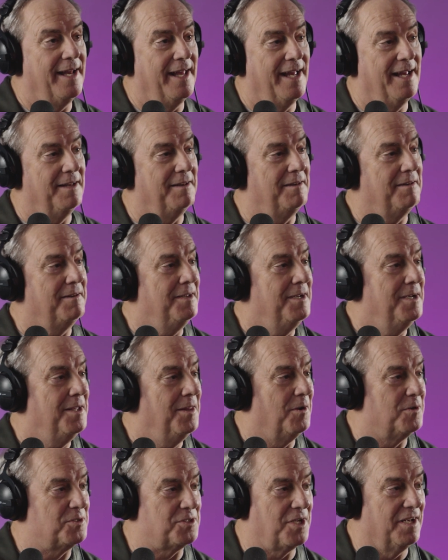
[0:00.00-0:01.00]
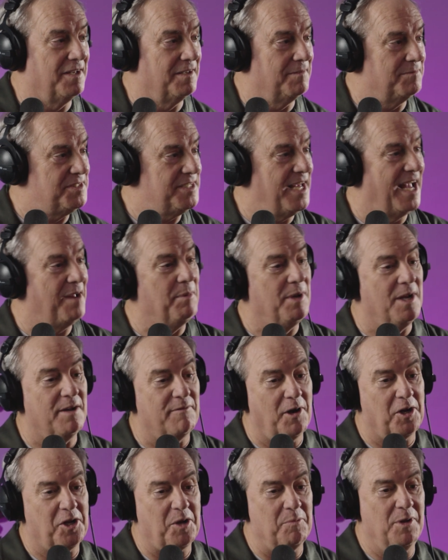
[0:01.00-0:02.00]
And there's a segment of
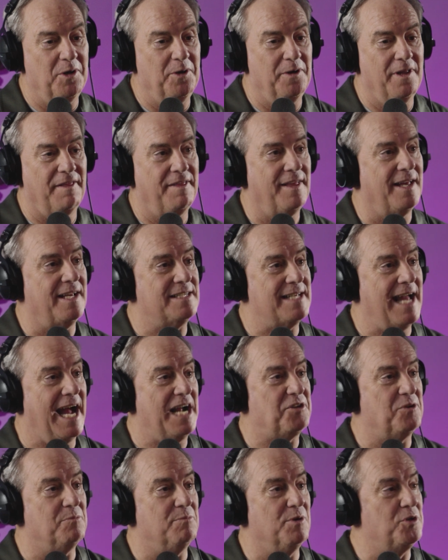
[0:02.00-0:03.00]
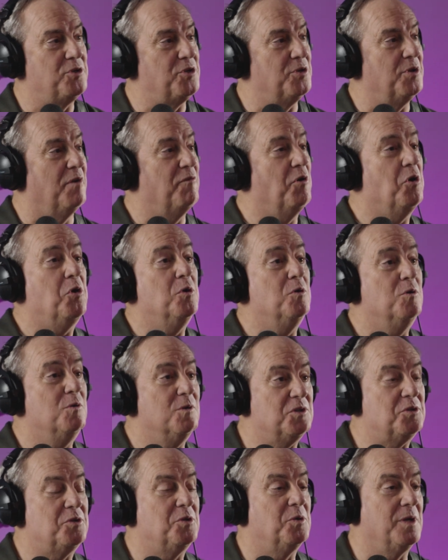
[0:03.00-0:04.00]
our community that thinks attribution of who
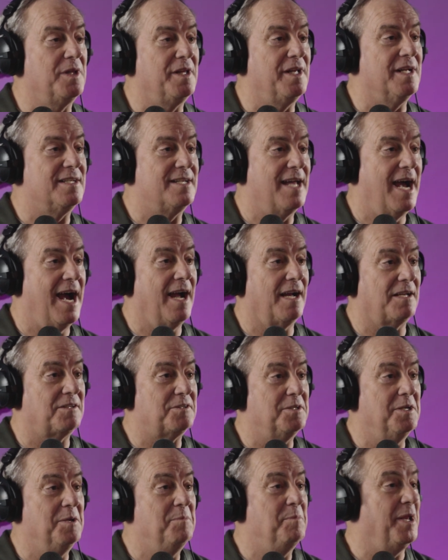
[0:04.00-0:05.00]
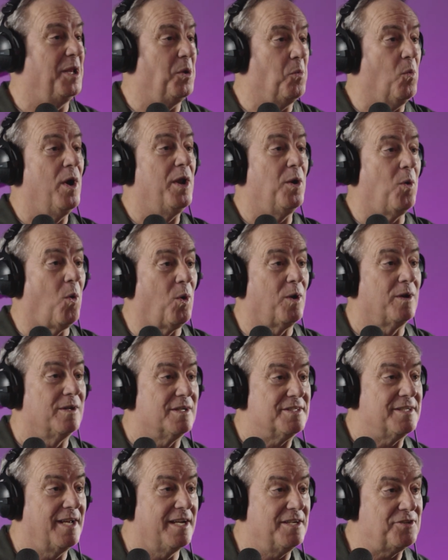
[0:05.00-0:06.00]
is doing the attacks, meaning what
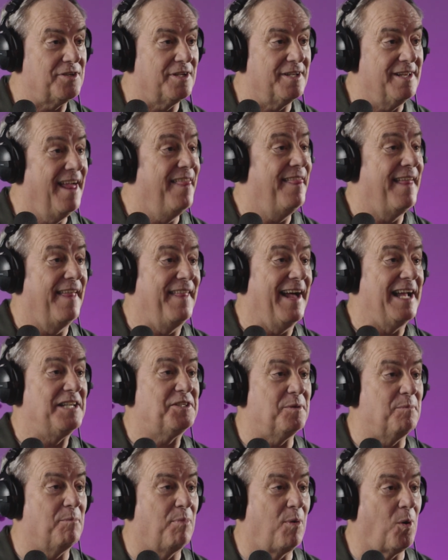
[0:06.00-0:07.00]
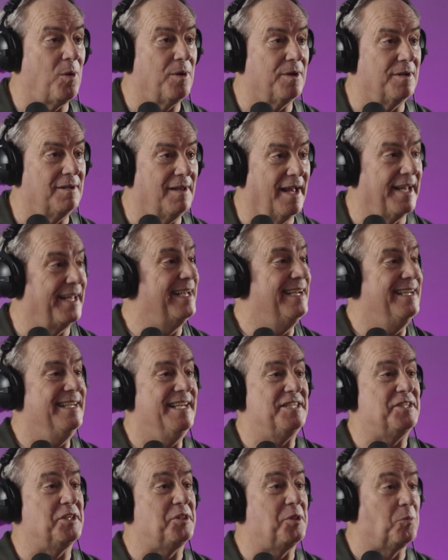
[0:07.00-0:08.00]
organization, that's important. Like,
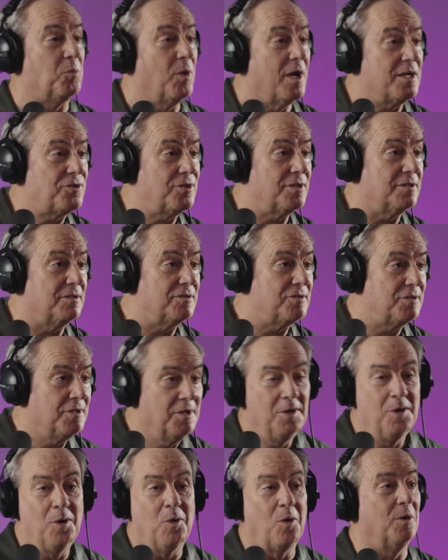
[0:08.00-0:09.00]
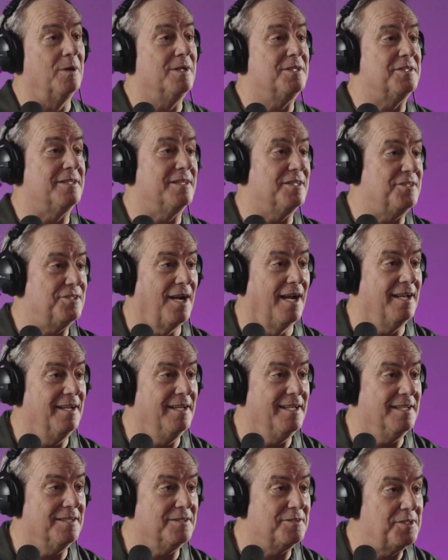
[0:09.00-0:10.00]
is it the Russians or is it the
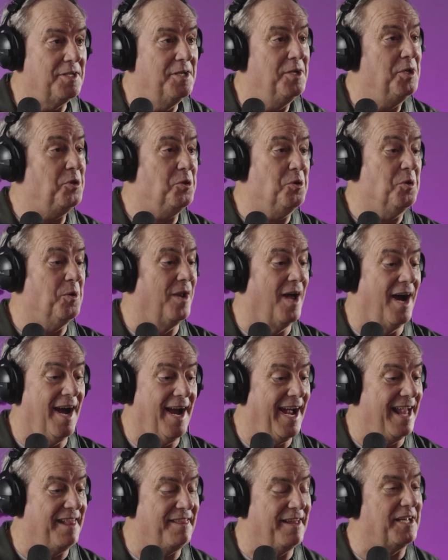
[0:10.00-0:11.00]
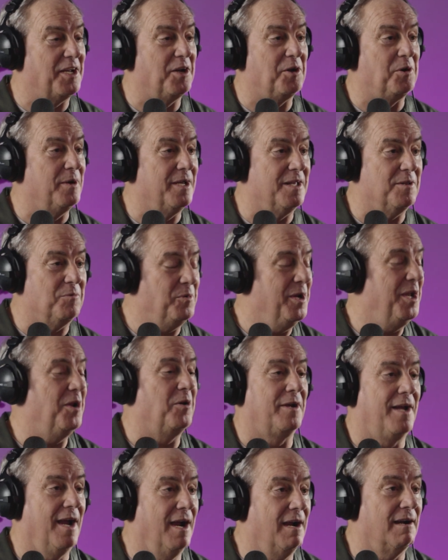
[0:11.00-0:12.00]
Chinese? You and I think, agree. We
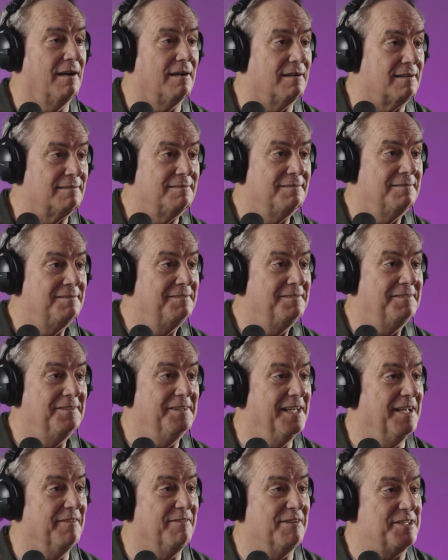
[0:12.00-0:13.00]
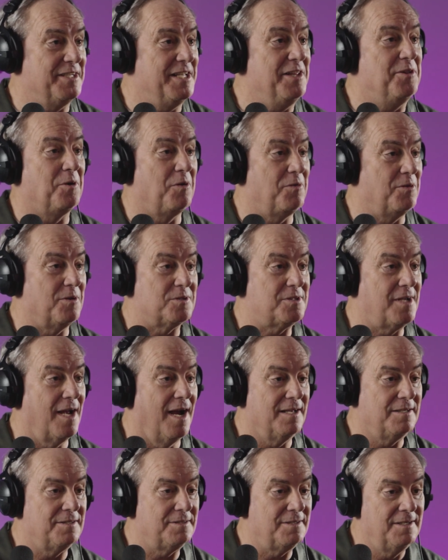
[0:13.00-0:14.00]
don't care if it's either of those
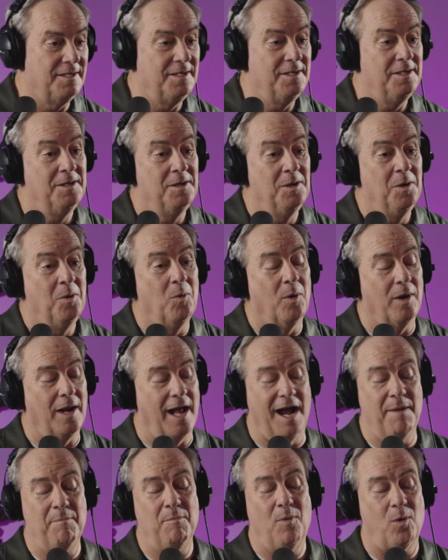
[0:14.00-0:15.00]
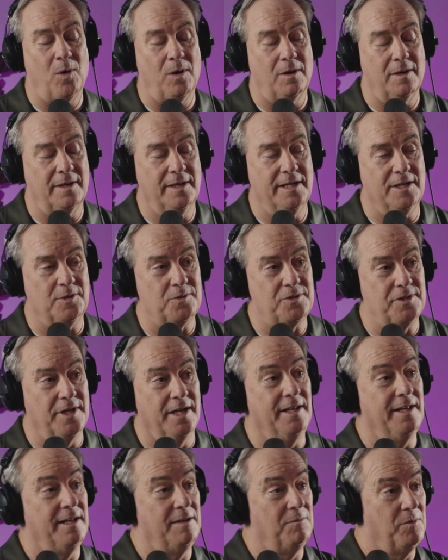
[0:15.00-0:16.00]
guys. What I'm more interested
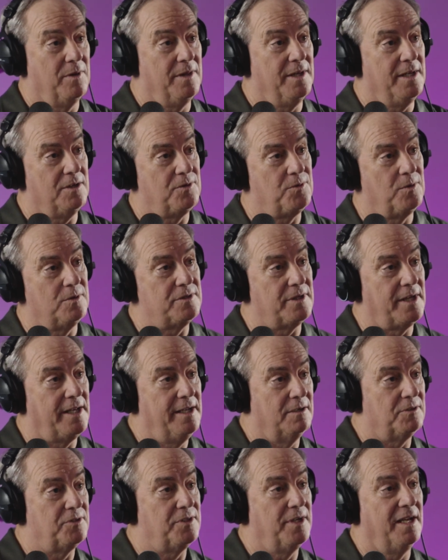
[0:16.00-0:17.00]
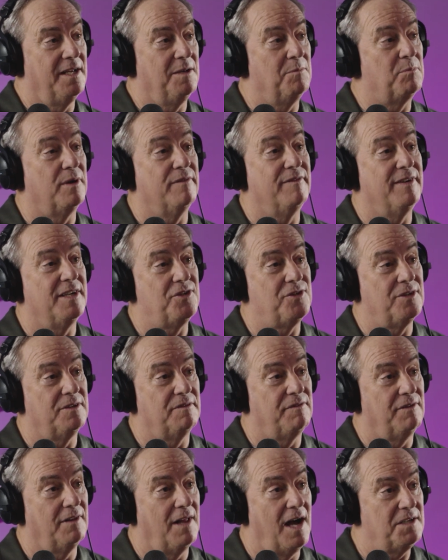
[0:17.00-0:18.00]
in with the intrusion kill chain prevention
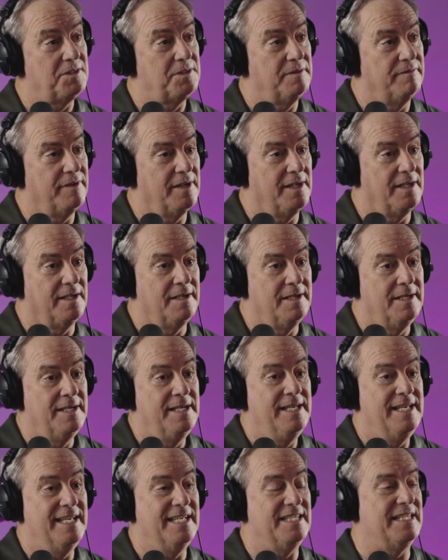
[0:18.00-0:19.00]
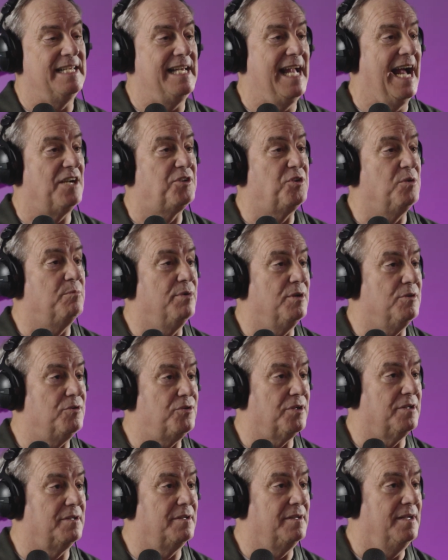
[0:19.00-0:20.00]
philosophy is the
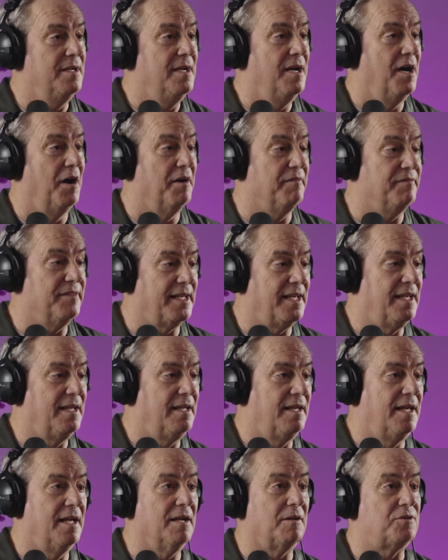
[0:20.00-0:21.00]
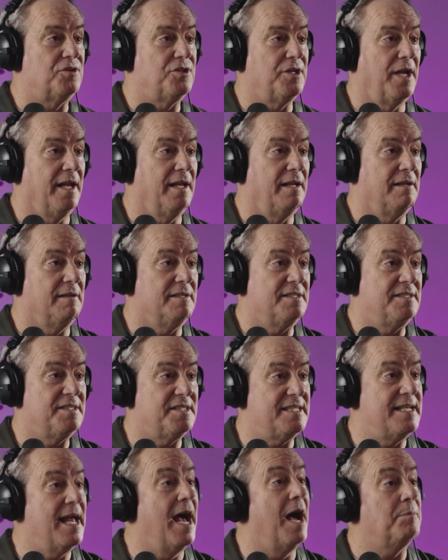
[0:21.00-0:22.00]
attribution of the kill chain
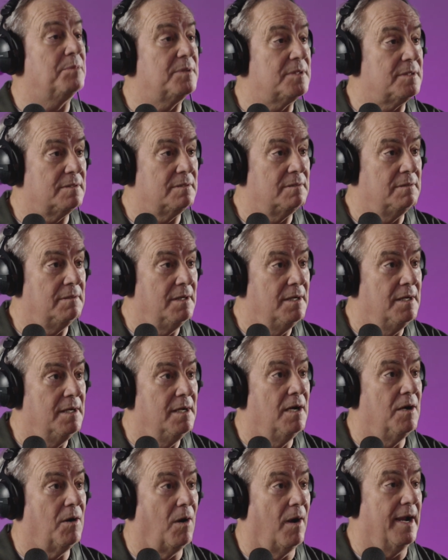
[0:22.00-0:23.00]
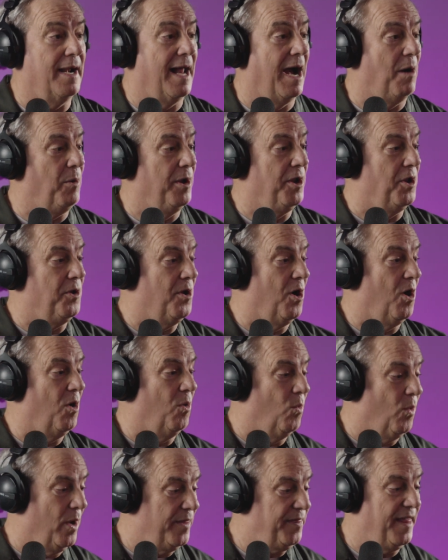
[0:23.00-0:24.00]
steps. All right. I want to know
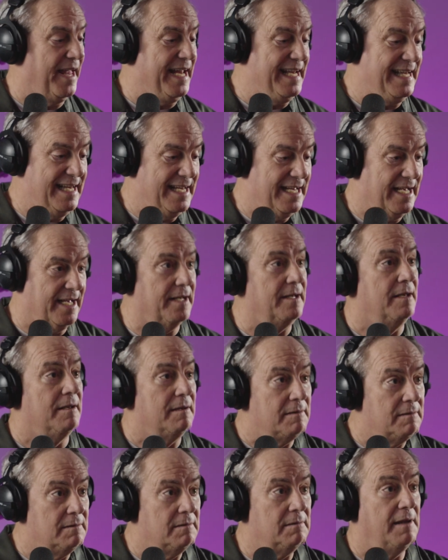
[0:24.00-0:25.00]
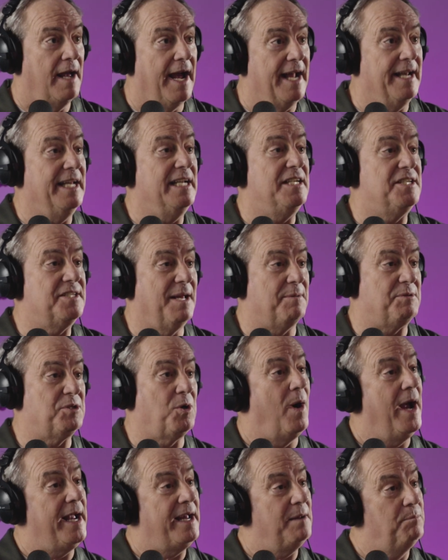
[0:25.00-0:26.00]
what they did at each step so
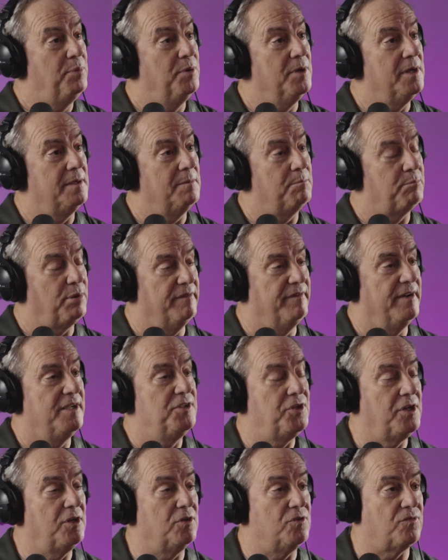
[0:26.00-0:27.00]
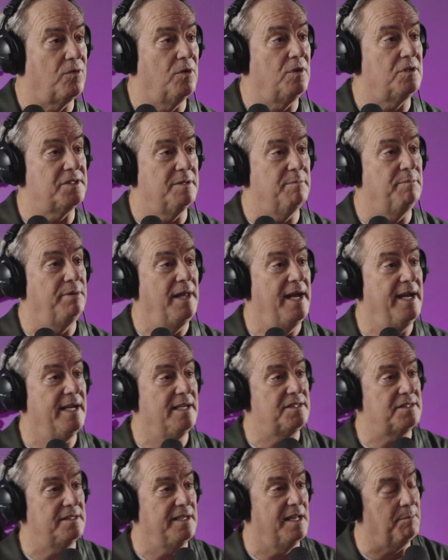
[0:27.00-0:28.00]
I can put prevention controls in
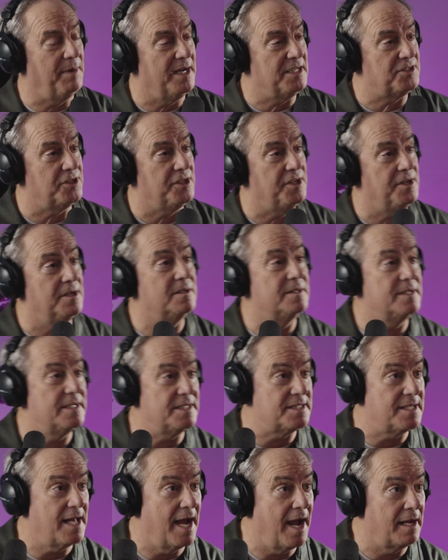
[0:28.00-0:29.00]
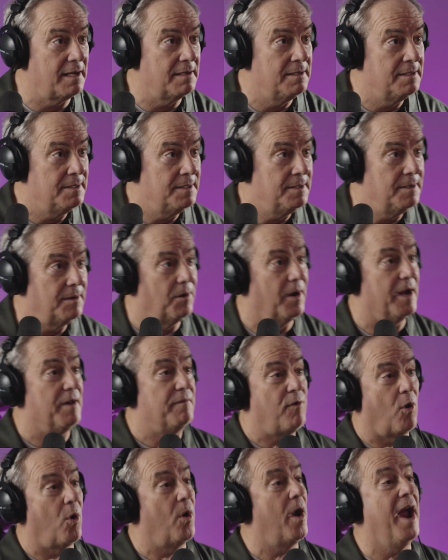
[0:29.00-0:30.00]
place in my security stack, right,
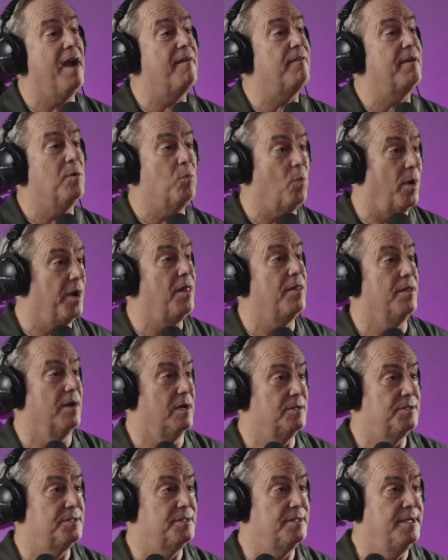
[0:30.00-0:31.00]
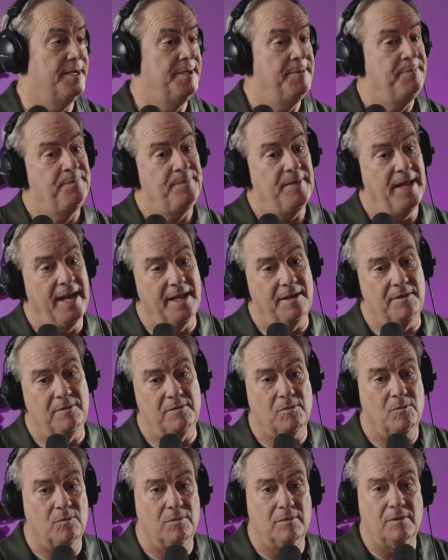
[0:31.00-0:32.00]
for every one of those.
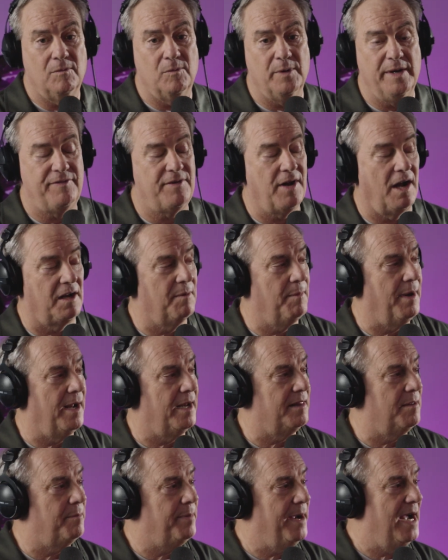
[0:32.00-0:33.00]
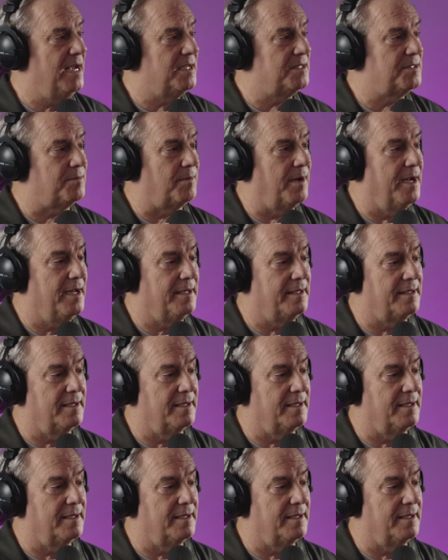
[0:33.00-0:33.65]
And we've talked about in the past, right?